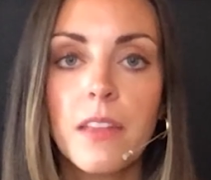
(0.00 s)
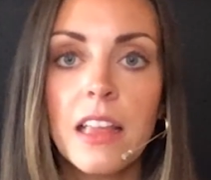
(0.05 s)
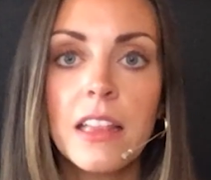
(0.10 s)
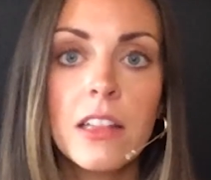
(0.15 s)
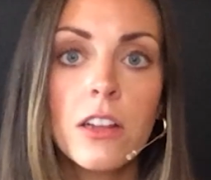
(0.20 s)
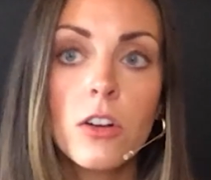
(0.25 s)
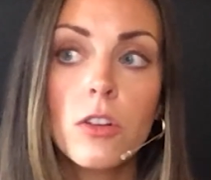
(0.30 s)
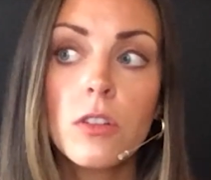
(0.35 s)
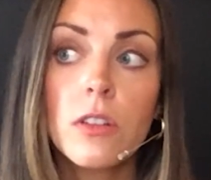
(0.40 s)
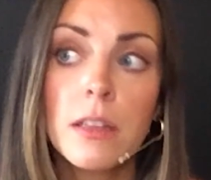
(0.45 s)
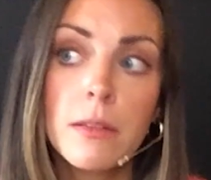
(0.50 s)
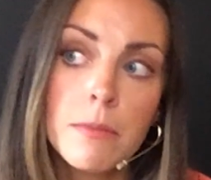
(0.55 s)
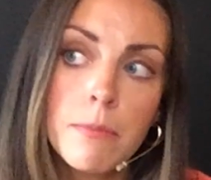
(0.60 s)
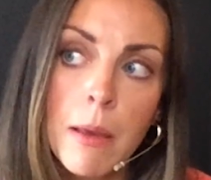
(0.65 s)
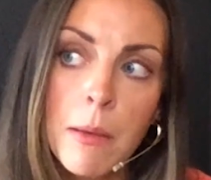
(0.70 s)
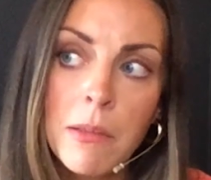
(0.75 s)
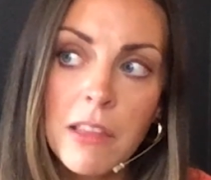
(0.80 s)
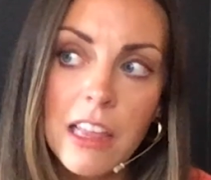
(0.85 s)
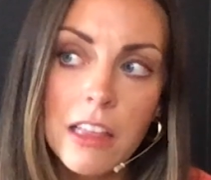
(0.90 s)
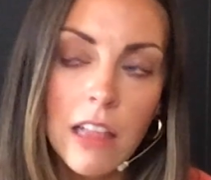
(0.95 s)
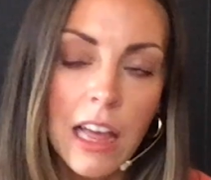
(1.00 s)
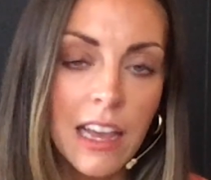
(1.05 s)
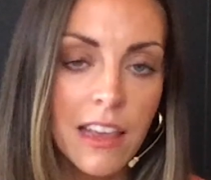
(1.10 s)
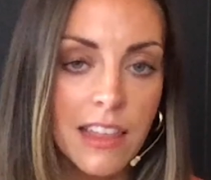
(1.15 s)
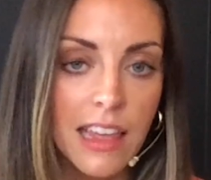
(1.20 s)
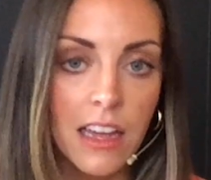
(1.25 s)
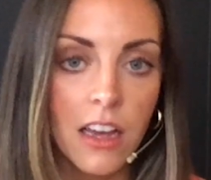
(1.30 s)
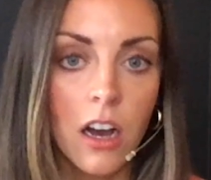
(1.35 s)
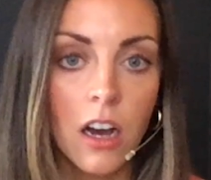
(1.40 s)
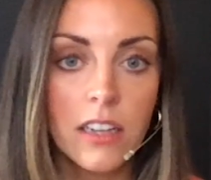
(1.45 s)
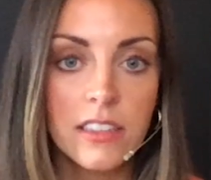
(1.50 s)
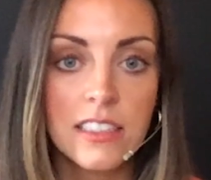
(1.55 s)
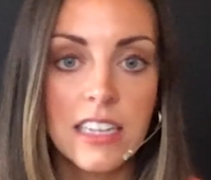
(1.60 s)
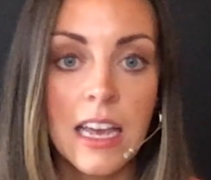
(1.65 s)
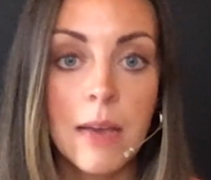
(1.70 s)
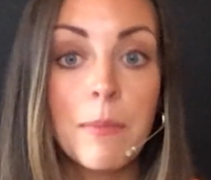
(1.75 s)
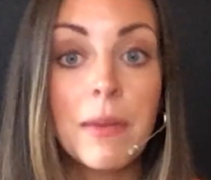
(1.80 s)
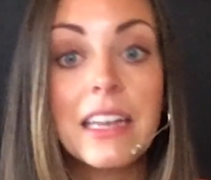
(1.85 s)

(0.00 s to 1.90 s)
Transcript: And maybe they like that content,